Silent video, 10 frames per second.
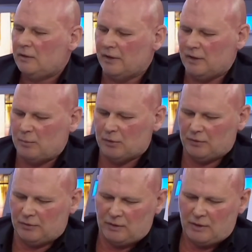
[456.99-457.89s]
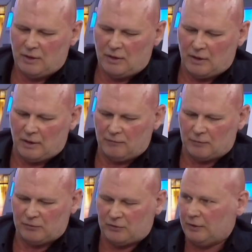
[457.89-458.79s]
to get a building
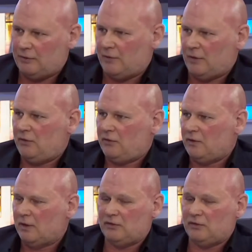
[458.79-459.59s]
from start to finish.